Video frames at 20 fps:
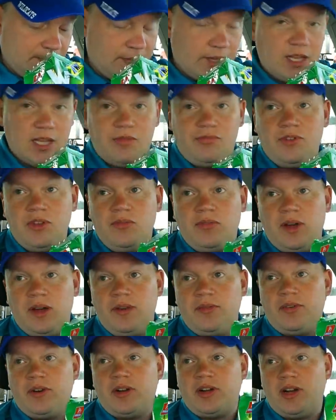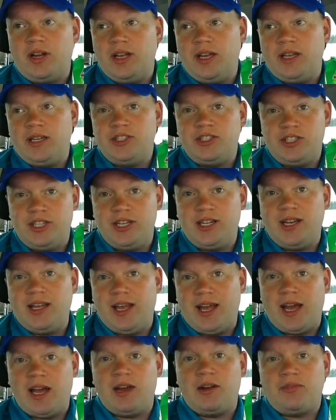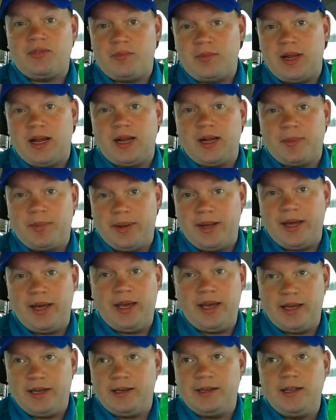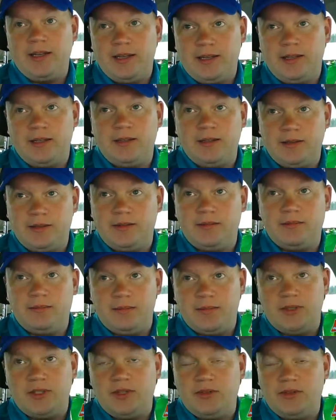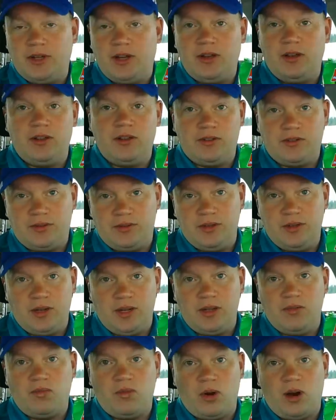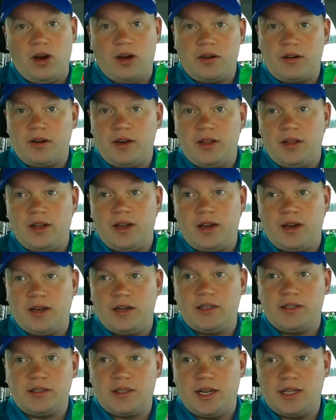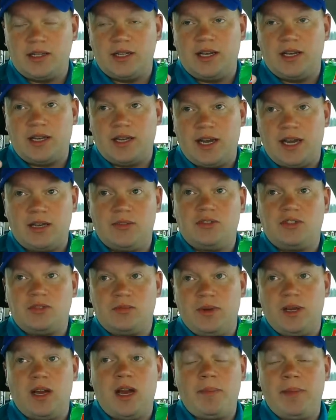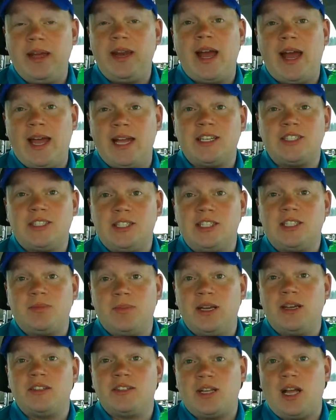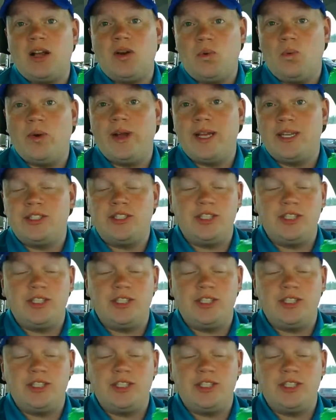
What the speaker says: If you've ever cleaned chili out from like a pan, you know you leave water in there and it's got that kind of smell. I mean, it actually smells like wet